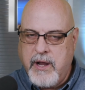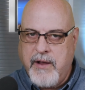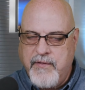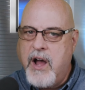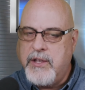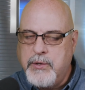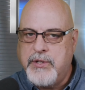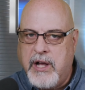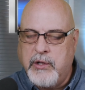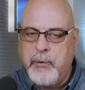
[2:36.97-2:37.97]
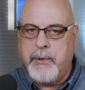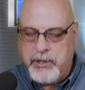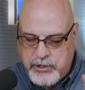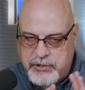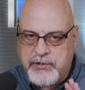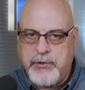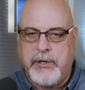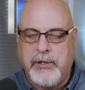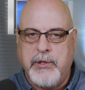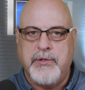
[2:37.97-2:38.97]
have not used .loop and are just
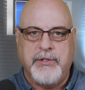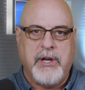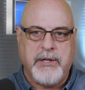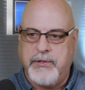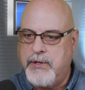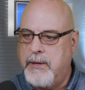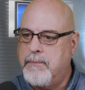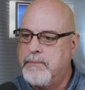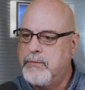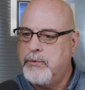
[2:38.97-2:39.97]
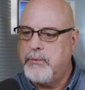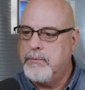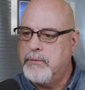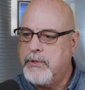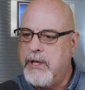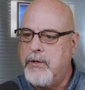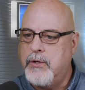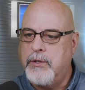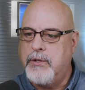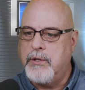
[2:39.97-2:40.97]
strictly using DocuSign? Okay,
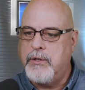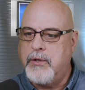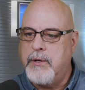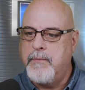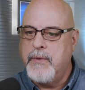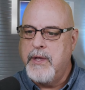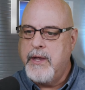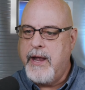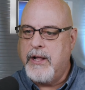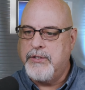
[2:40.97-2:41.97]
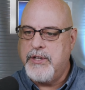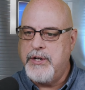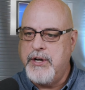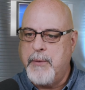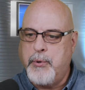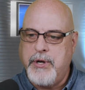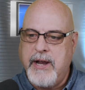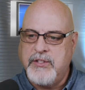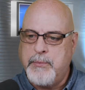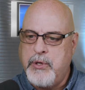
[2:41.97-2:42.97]
good. Alexander, you're not putting
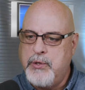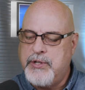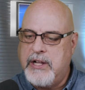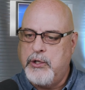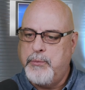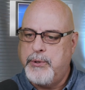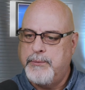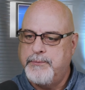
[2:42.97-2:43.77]
your hands up. You use .loop?